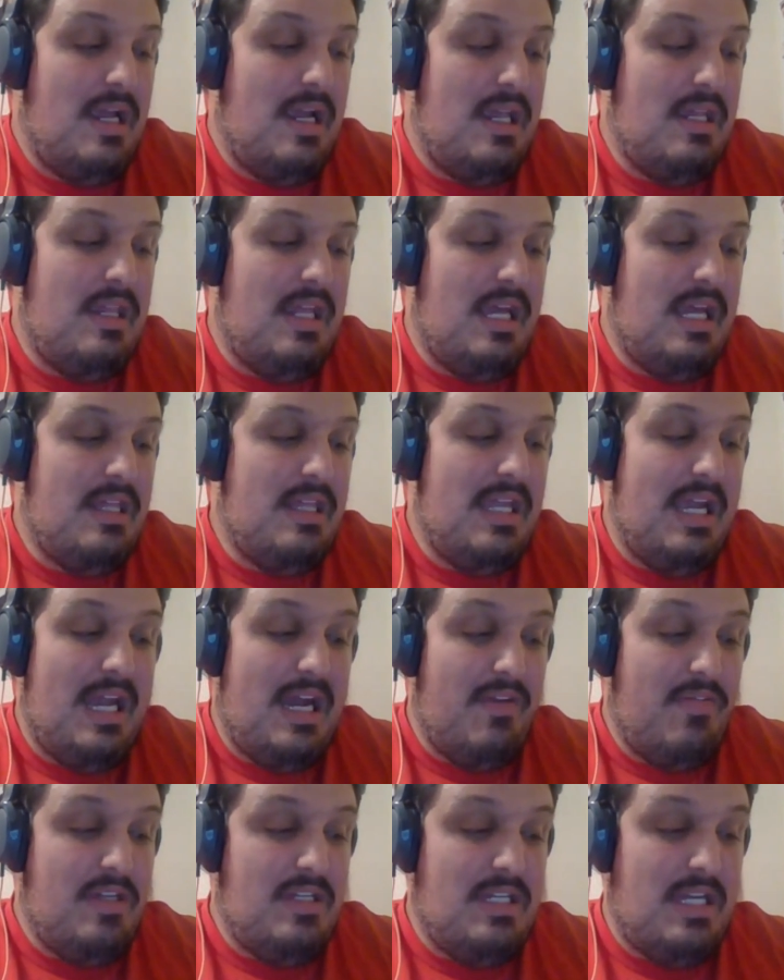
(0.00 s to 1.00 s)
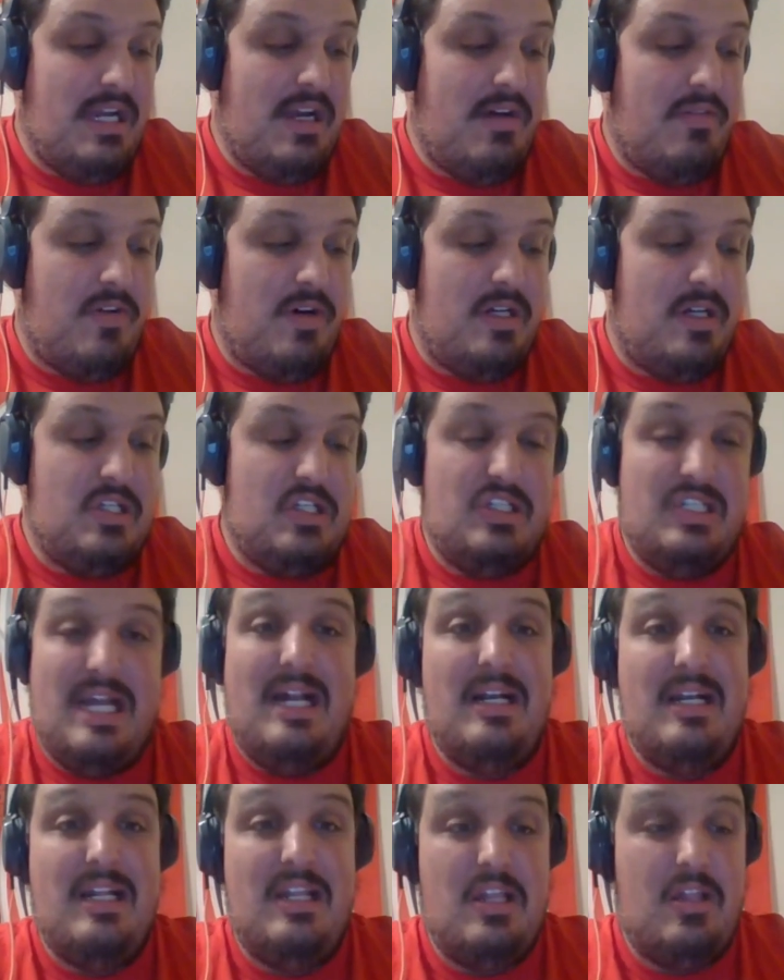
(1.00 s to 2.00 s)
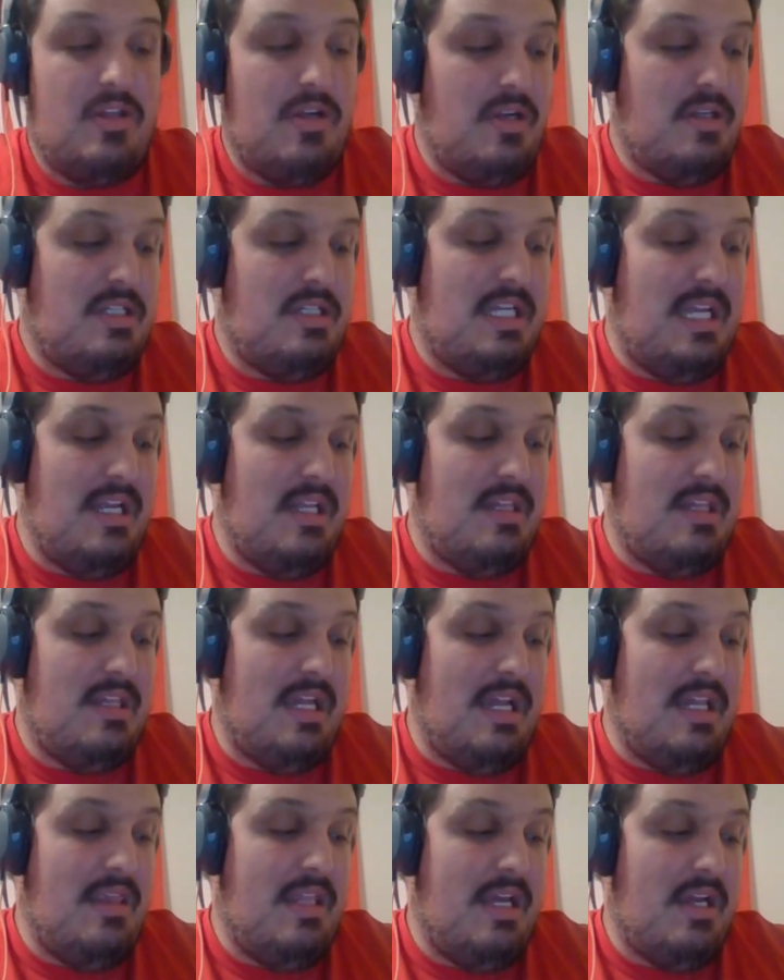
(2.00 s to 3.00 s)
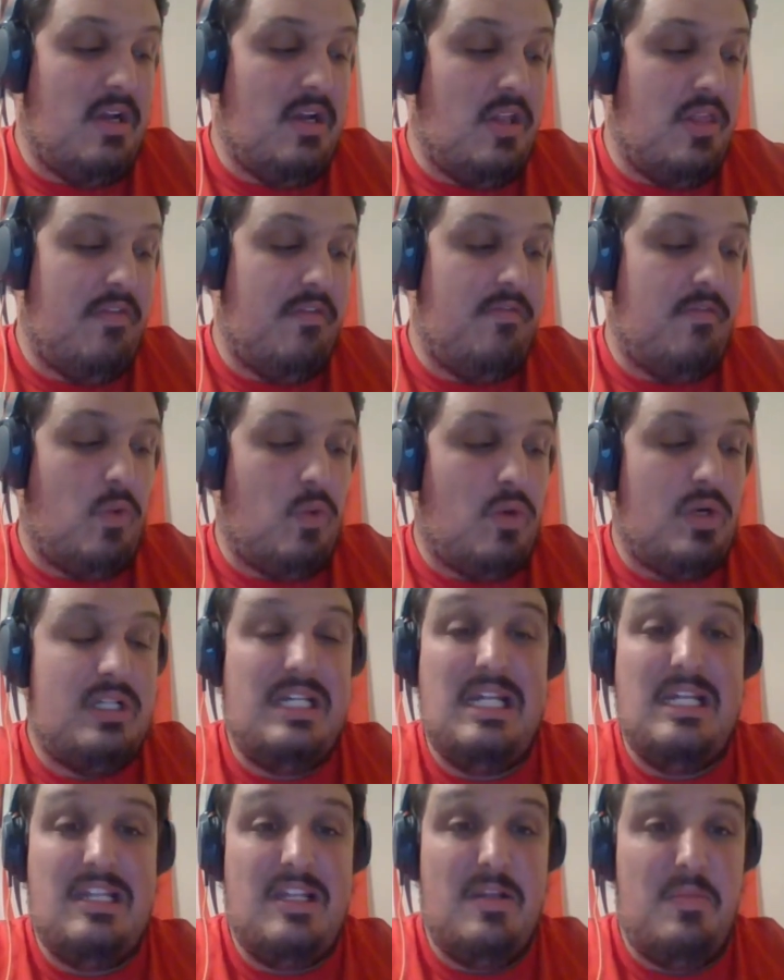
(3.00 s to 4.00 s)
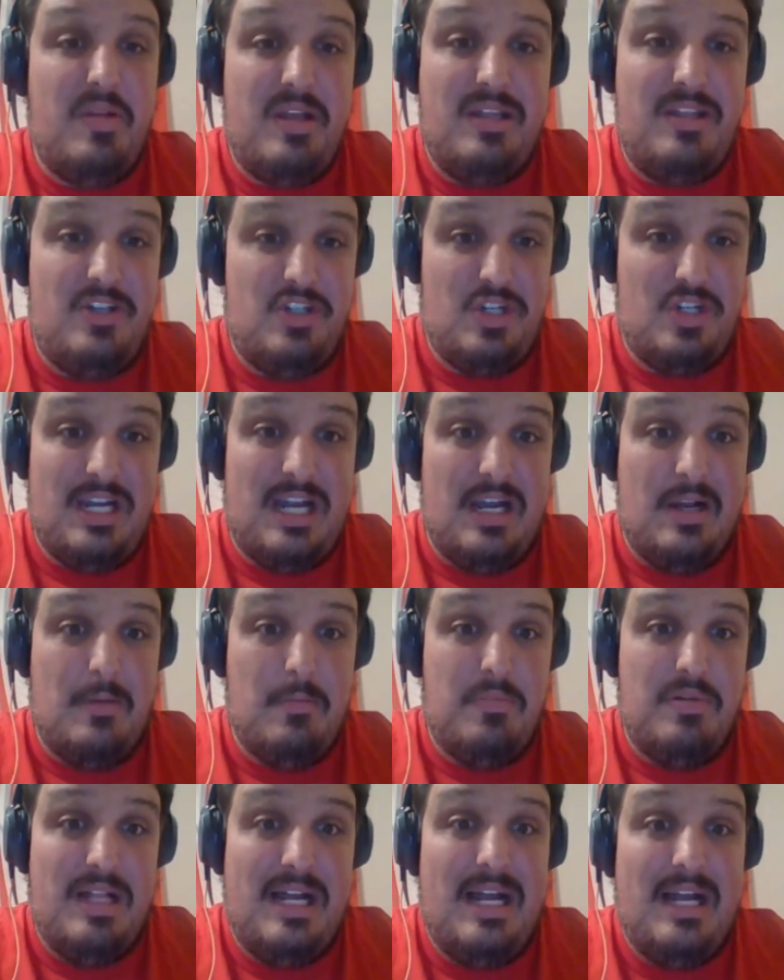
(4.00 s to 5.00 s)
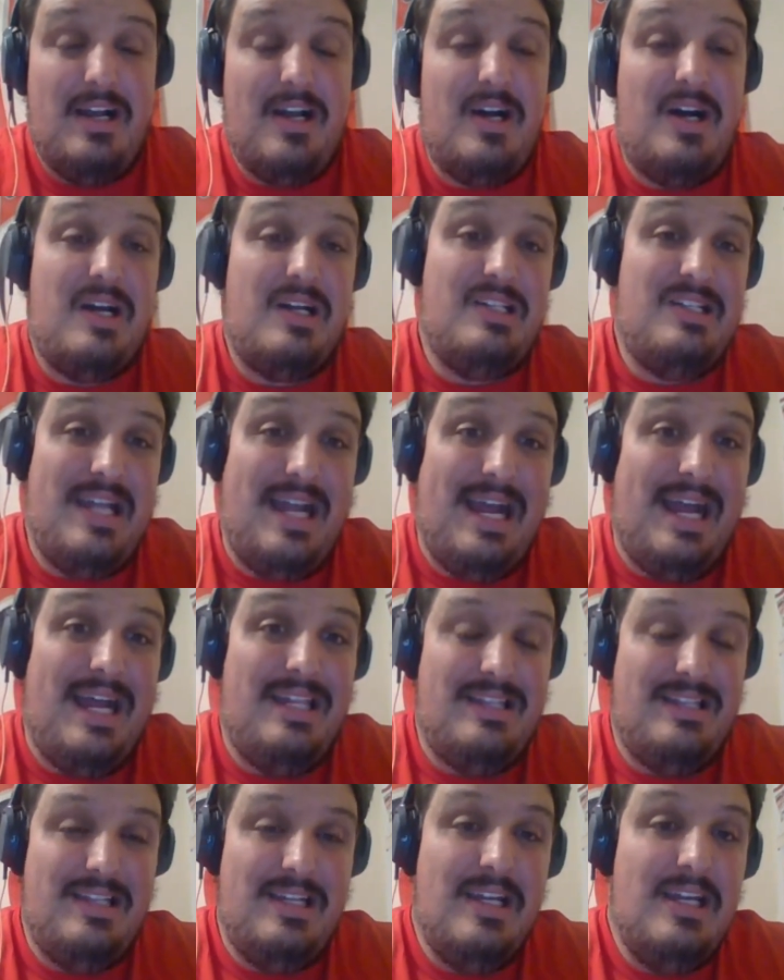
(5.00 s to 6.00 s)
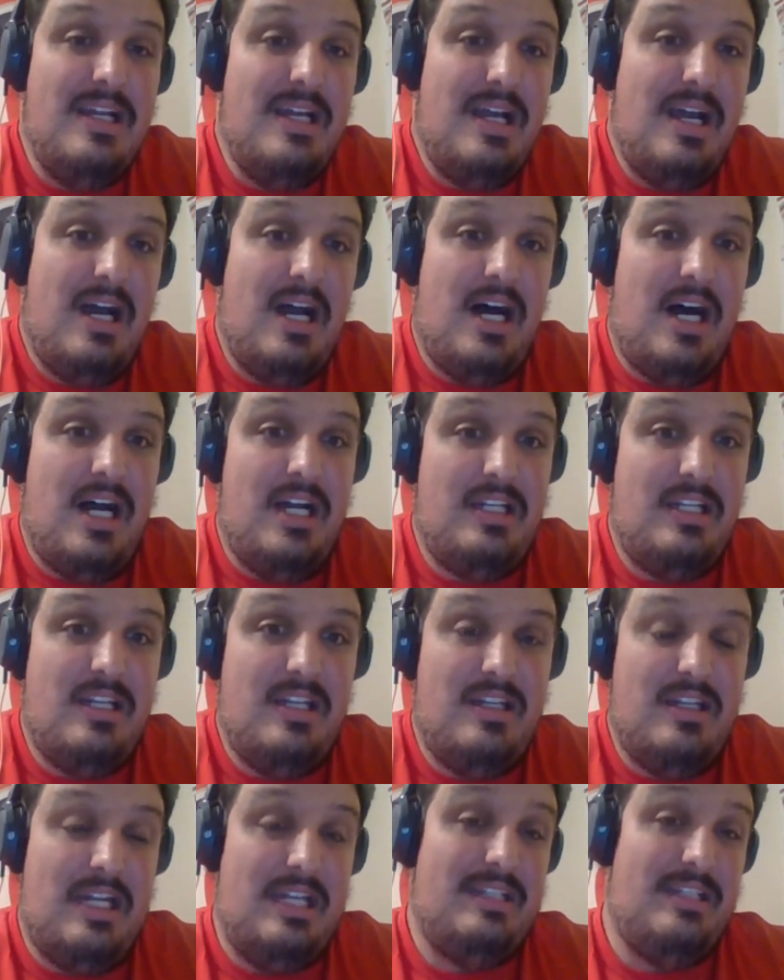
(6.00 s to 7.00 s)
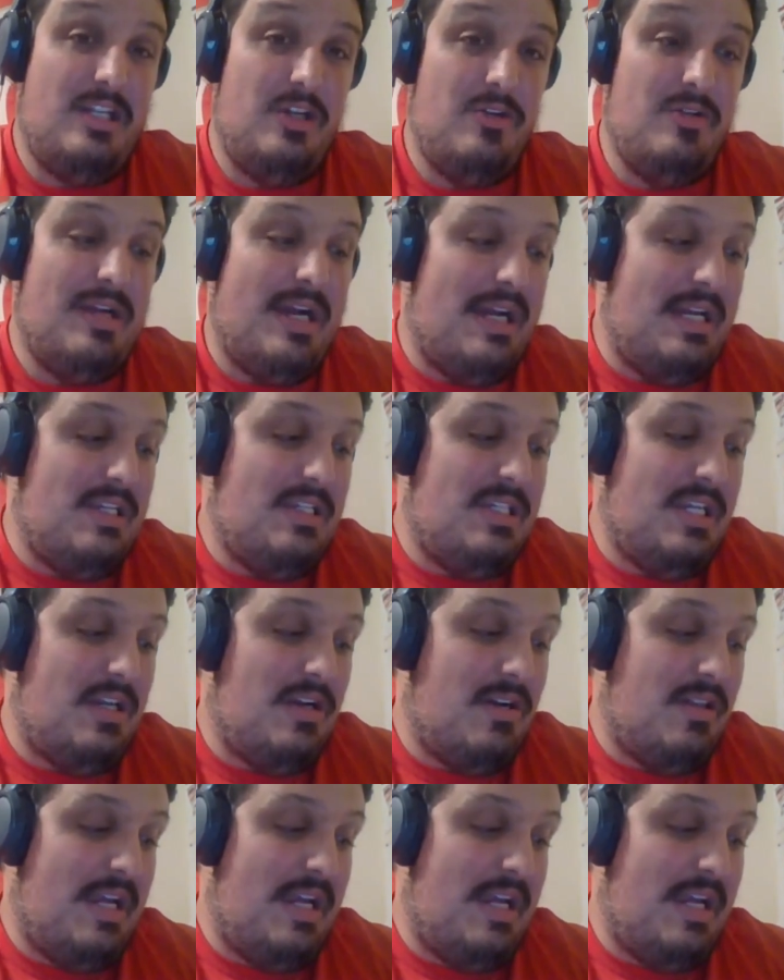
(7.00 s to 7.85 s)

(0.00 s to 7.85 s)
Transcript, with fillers: And then they have the day off on Saturday the thirteenth, and then on the fourteenth they play the Chicago Blackhawks at uh, at the United Center.